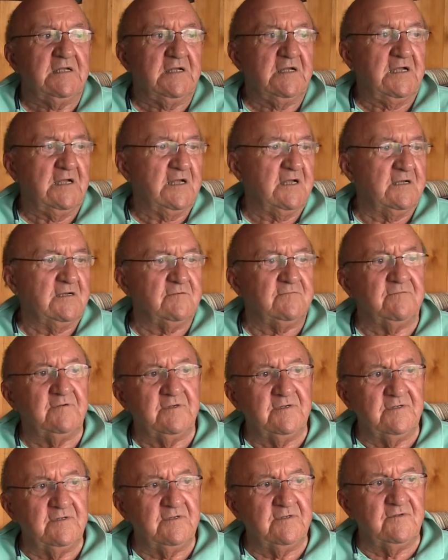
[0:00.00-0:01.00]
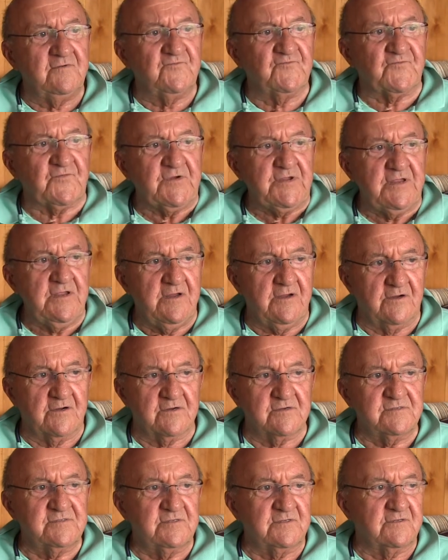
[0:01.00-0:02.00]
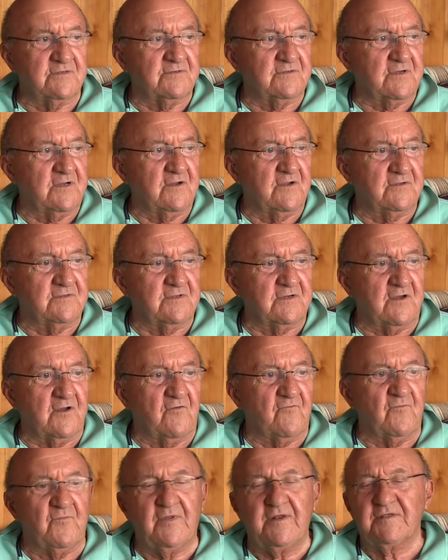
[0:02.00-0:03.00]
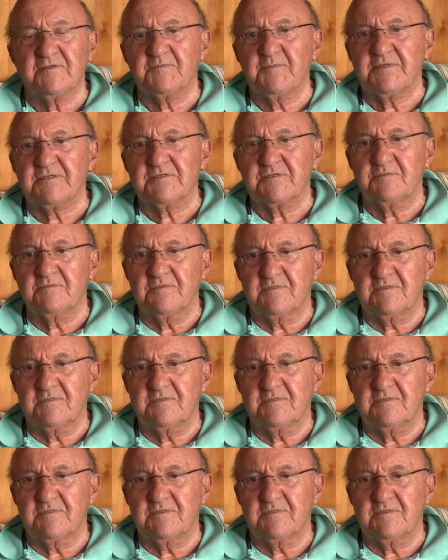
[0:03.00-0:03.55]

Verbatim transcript: Uh, for years, you know, the, the government has been,